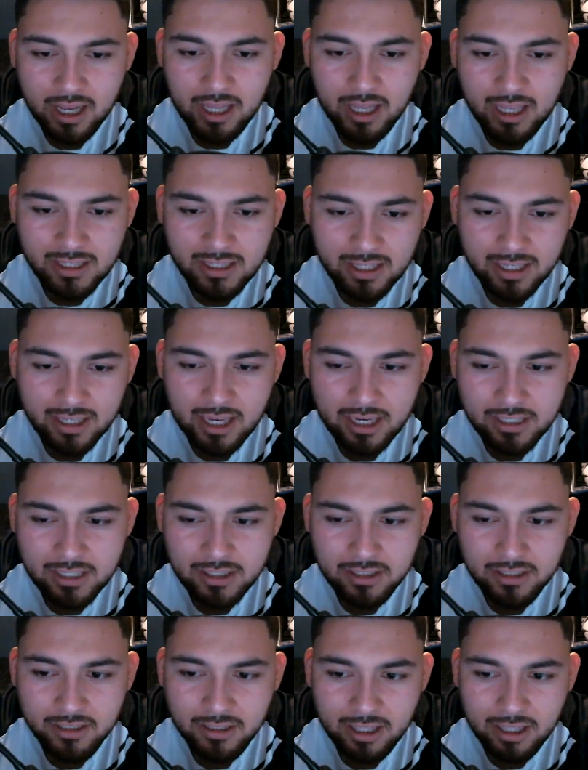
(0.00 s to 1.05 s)

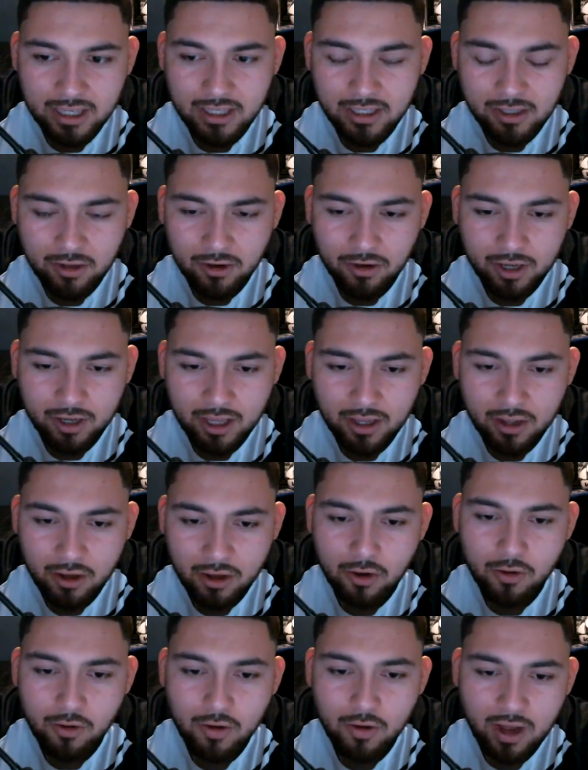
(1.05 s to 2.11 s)
indication like, okay,
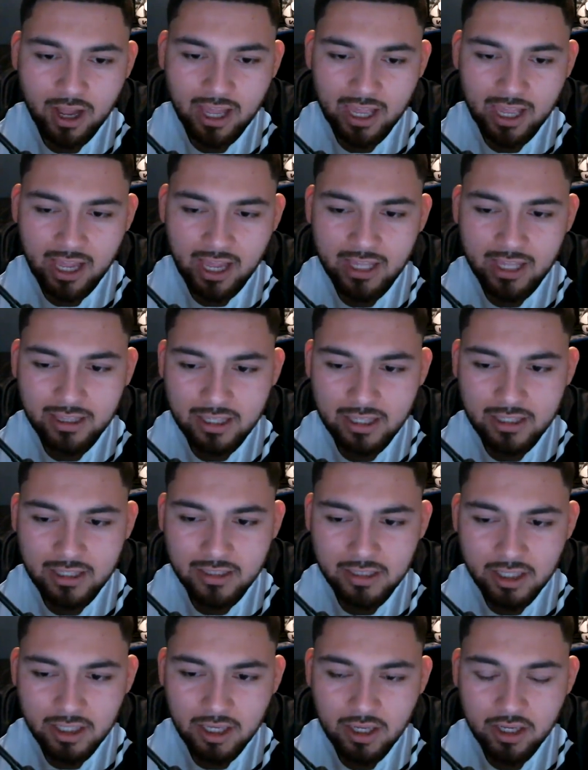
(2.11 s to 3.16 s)
go, I got
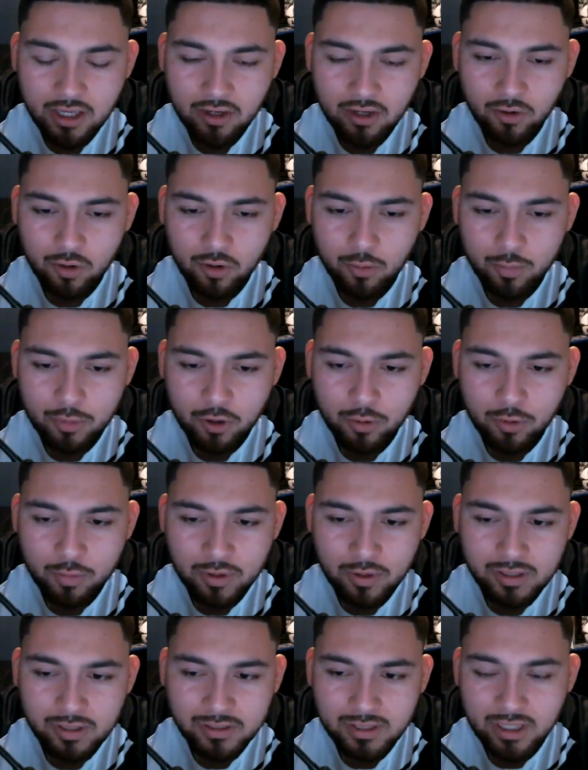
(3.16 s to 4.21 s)
this. Or Piojo
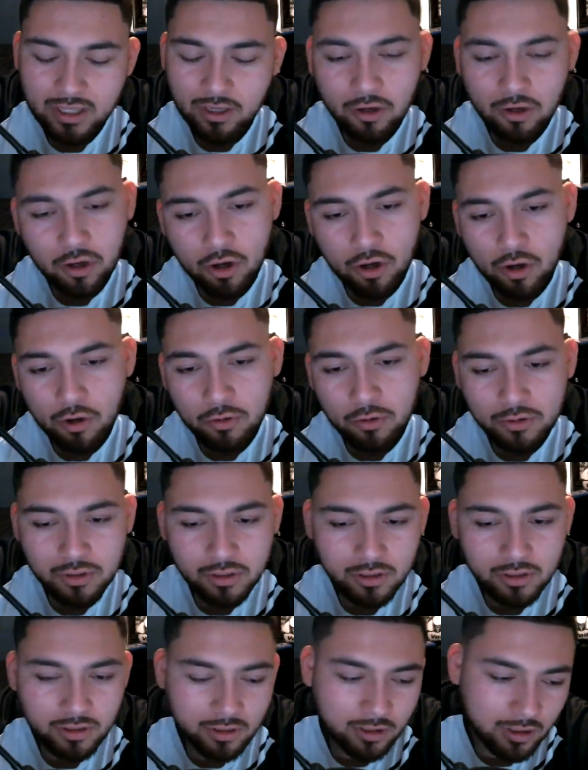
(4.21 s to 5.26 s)
being saying, go,
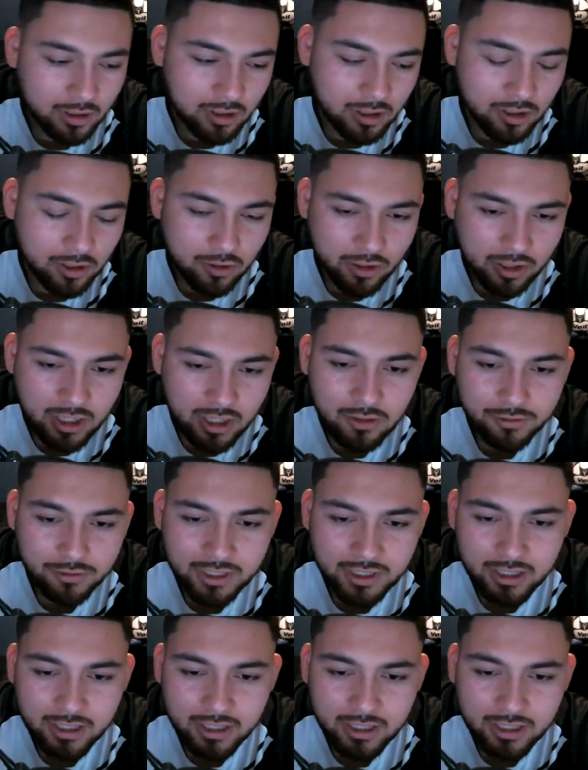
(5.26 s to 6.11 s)
Guido's got